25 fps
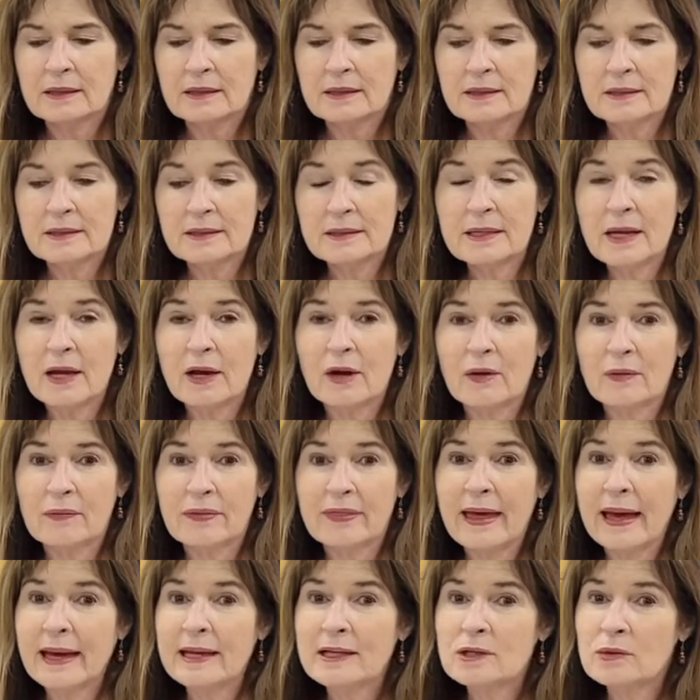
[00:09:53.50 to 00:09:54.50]
So
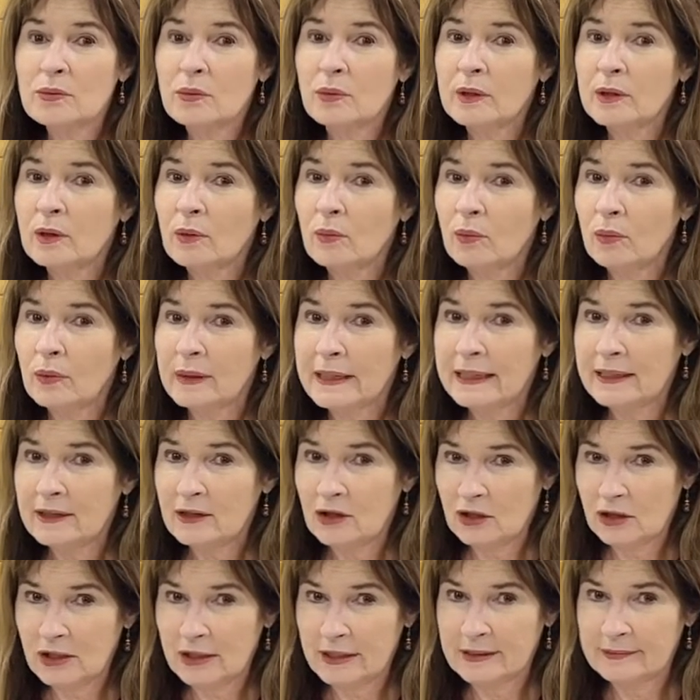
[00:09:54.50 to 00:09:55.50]
that's where we
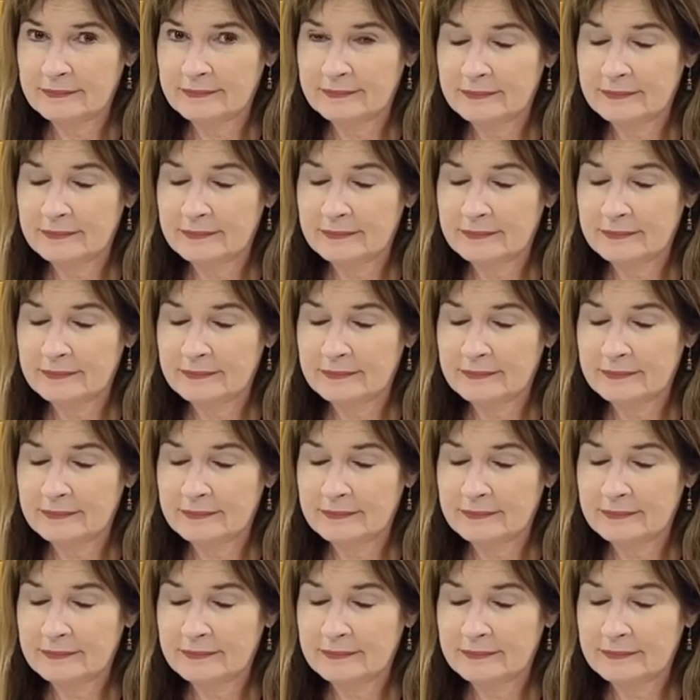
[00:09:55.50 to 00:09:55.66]
are.